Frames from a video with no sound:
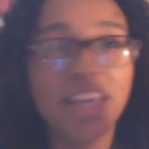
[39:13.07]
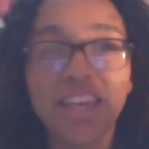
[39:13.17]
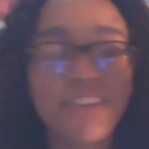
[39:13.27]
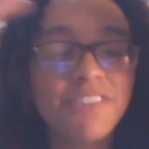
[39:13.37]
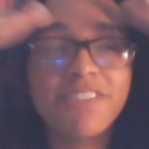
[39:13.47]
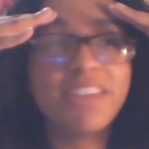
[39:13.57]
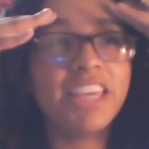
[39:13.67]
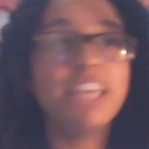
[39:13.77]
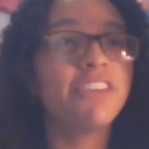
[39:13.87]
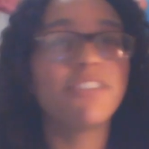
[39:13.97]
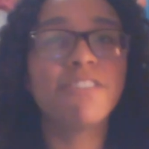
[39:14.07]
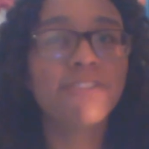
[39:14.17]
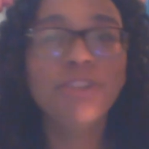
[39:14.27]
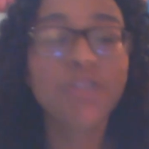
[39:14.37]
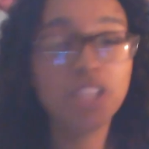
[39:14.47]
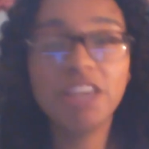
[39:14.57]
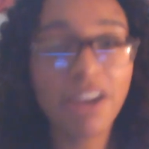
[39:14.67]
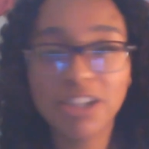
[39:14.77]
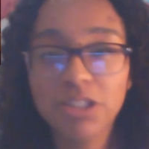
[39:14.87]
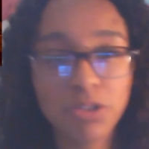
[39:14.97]
if you see
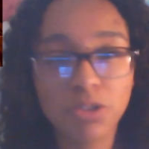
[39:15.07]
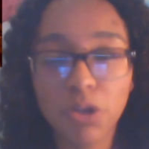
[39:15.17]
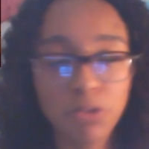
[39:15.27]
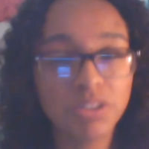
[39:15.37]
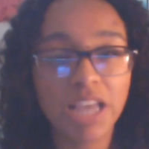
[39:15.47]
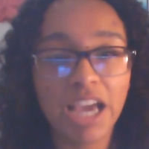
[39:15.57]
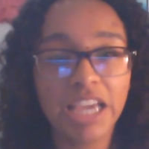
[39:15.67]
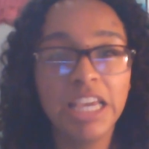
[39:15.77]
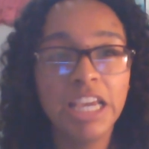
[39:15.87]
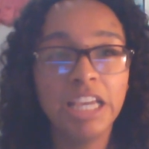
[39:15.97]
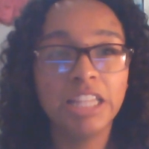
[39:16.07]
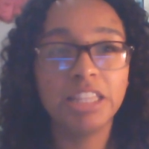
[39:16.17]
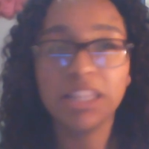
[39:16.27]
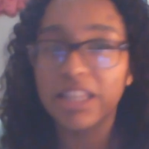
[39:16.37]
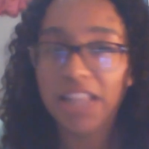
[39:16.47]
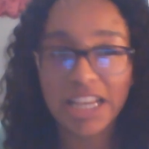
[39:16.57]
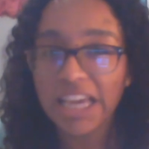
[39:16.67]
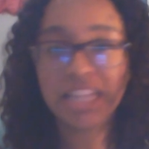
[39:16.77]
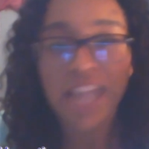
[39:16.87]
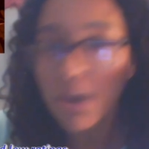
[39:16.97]
Fire Lord Ozai
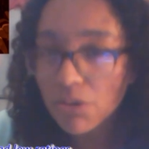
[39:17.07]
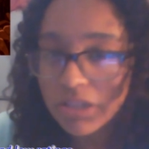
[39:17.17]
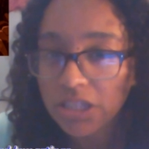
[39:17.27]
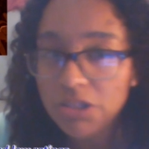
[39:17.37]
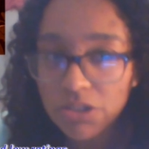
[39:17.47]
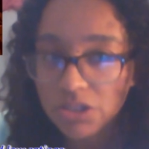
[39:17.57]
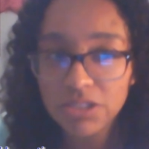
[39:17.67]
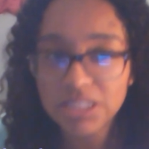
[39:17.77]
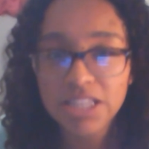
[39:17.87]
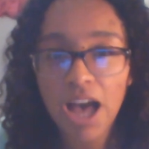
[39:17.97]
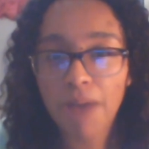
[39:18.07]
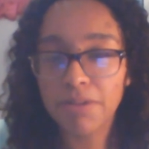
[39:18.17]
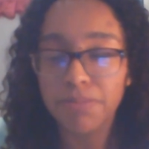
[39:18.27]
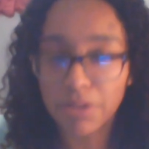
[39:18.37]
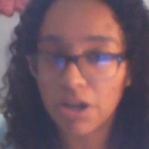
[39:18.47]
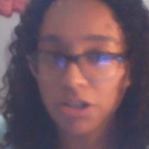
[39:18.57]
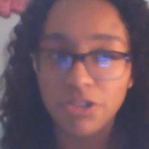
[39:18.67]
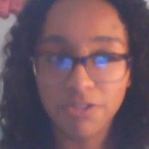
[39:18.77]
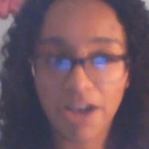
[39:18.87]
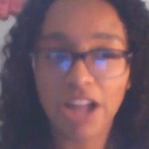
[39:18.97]
again, not only use Sozin's Comet but
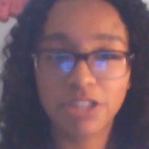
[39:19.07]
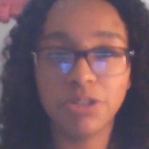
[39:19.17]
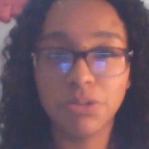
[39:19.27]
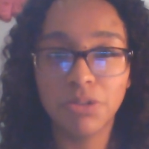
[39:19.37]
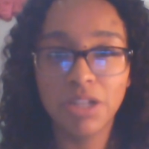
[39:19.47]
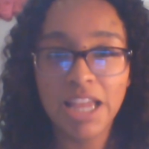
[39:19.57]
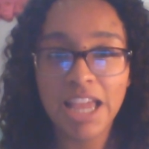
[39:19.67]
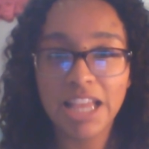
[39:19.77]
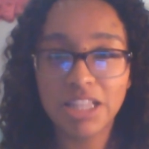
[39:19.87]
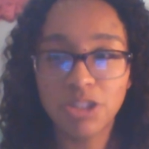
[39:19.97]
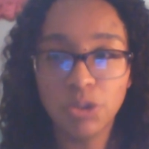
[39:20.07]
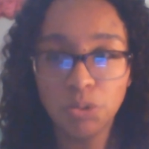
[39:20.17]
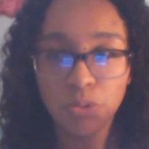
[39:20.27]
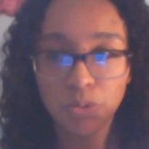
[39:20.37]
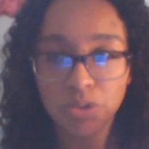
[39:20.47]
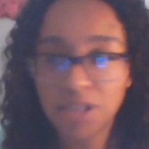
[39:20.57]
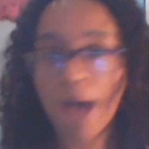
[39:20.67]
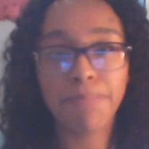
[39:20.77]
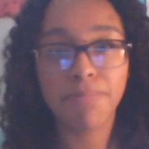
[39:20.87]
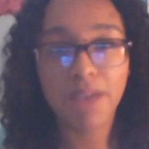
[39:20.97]
also Vatu to
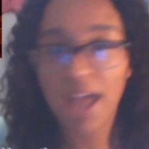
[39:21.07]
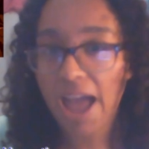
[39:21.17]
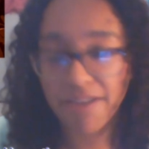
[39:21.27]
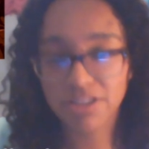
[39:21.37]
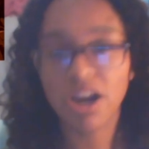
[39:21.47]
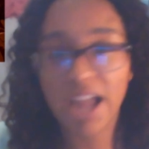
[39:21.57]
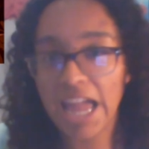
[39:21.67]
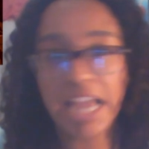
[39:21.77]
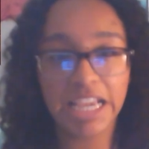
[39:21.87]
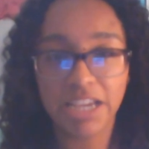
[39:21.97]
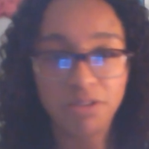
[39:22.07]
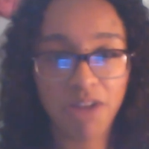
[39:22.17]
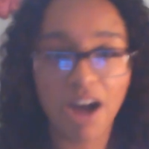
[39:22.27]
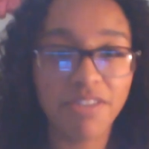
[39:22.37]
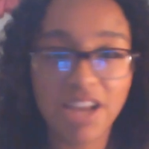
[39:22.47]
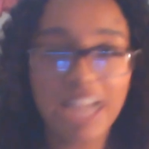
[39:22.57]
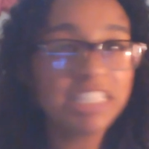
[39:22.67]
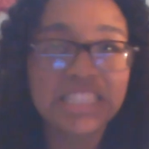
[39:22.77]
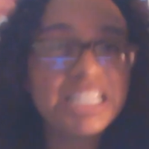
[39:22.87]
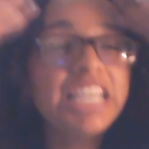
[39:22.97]
stop Avatar Aang and Rava. I
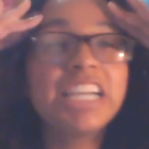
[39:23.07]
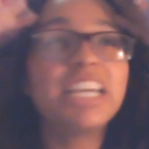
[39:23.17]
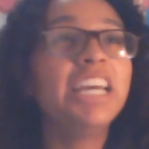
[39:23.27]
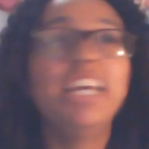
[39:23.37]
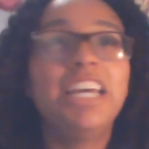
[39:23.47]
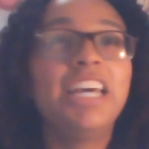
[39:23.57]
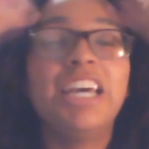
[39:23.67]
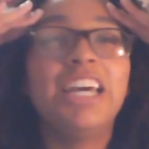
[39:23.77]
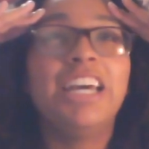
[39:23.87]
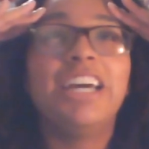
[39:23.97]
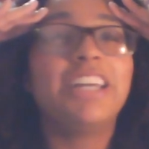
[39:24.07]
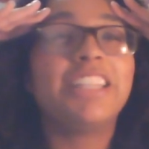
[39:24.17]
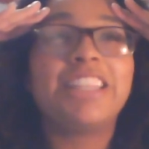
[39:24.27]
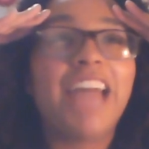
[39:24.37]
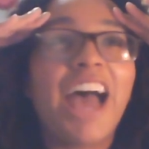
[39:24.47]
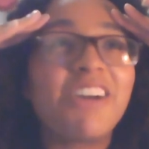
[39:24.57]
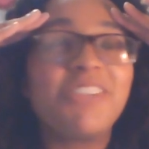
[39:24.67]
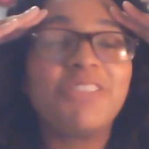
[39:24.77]
just think that